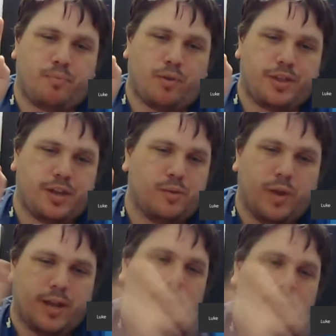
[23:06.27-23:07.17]
breathy and
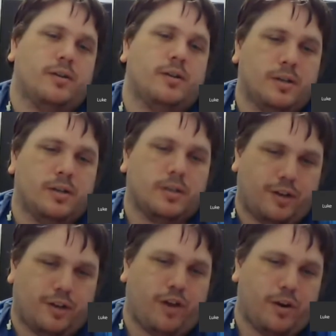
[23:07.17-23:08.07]
weak.
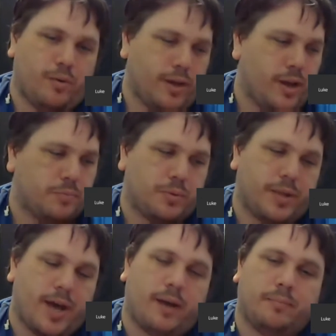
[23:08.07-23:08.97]
So I find it really helps with that.